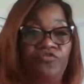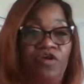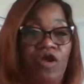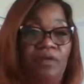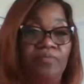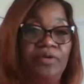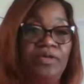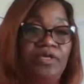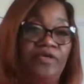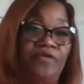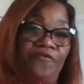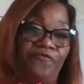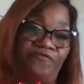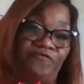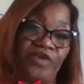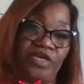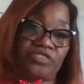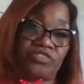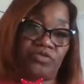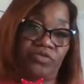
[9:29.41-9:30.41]
Trauma,
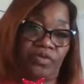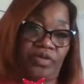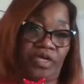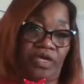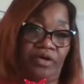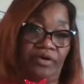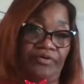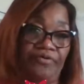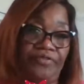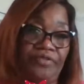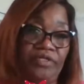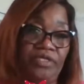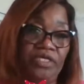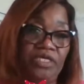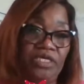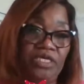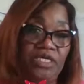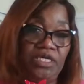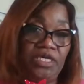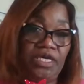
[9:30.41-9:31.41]
it affects your health
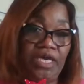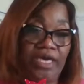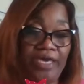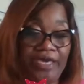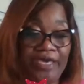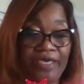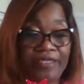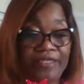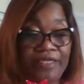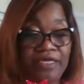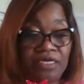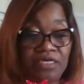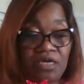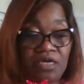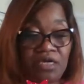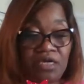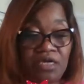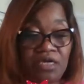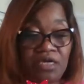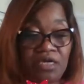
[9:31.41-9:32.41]
And
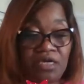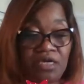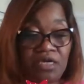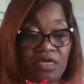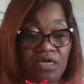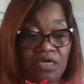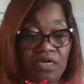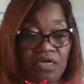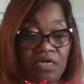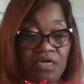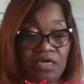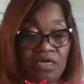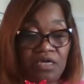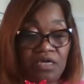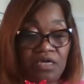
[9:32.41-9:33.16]
there are many,